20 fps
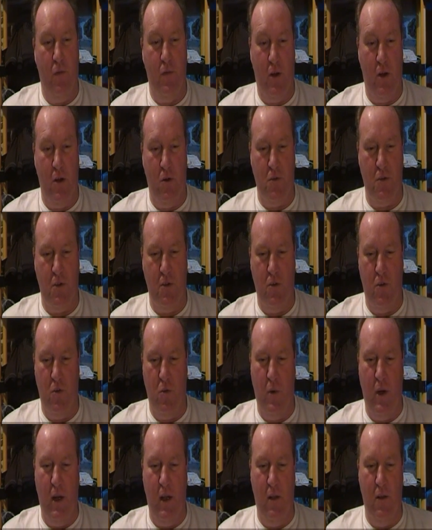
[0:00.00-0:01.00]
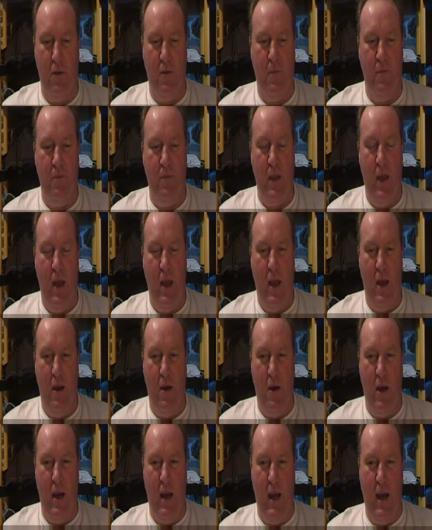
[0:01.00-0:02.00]
off the coast of North Wales,
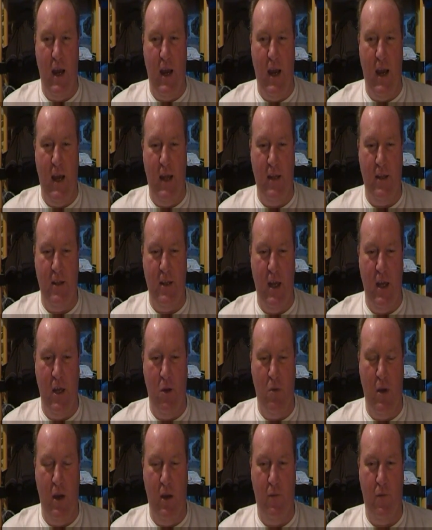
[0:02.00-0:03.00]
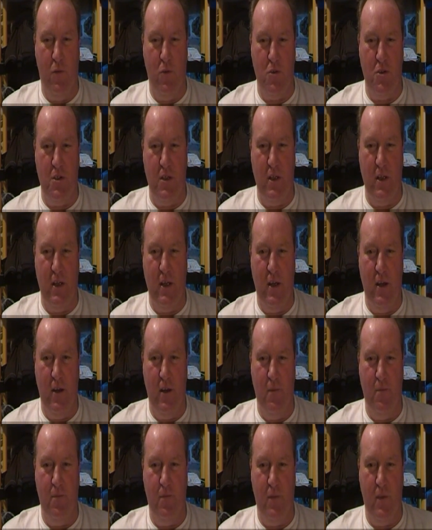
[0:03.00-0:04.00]
and they were flushing
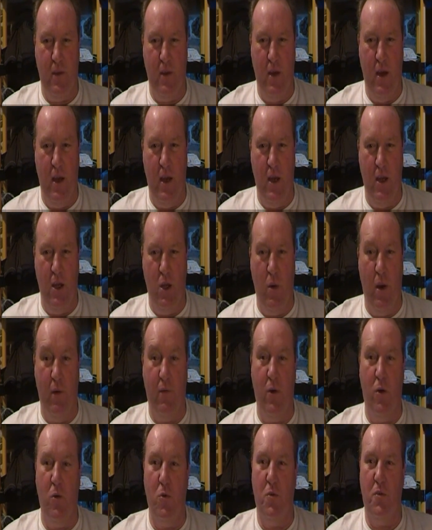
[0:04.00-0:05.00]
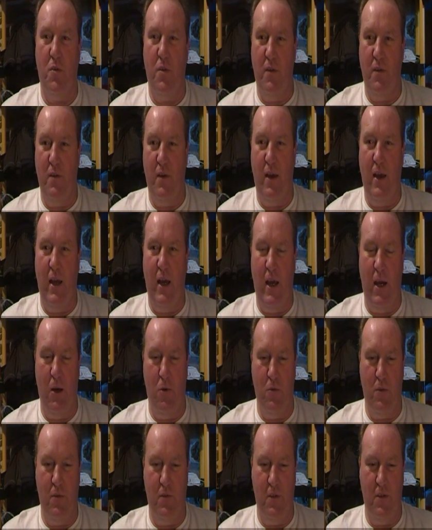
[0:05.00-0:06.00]
UFOs
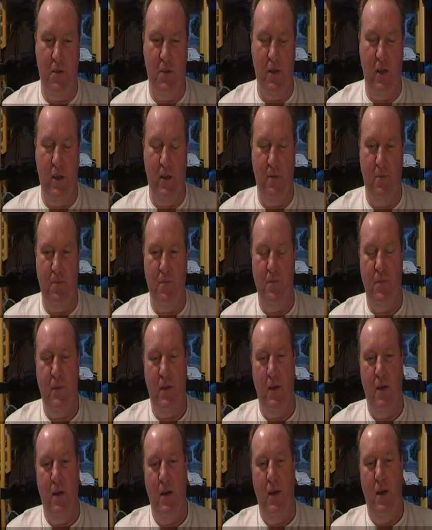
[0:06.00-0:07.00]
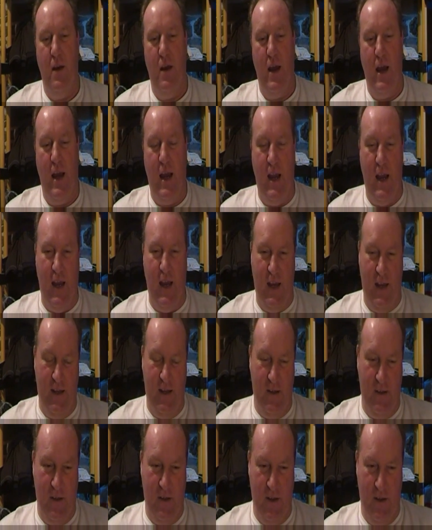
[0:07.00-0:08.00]
out of the sea,
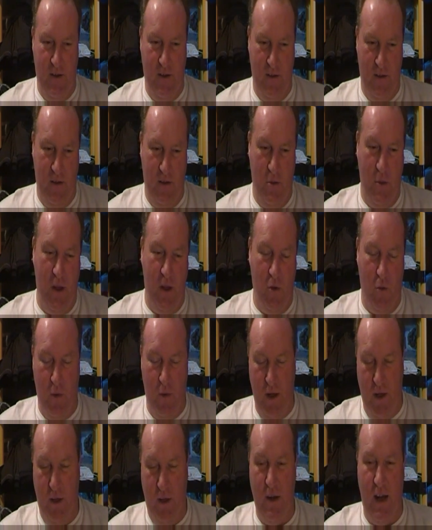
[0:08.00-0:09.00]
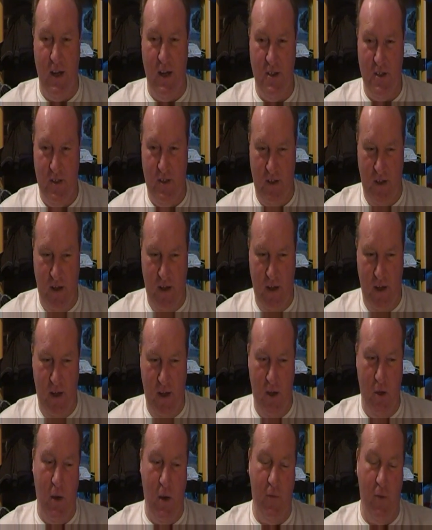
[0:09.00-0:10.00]
and you end up with a crashed
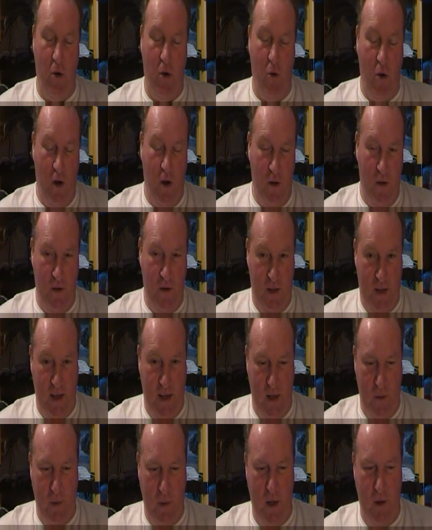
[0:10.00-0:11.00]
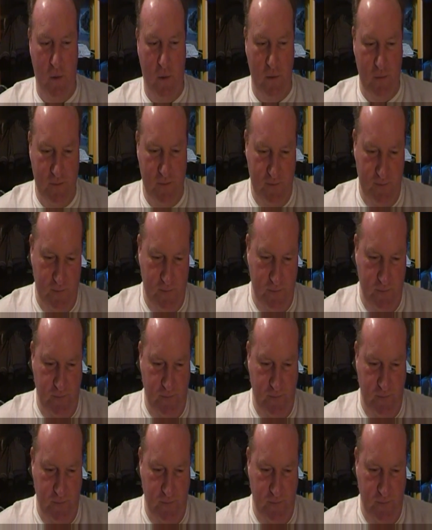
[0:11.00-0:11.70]
UFO on Cadair Berwyn.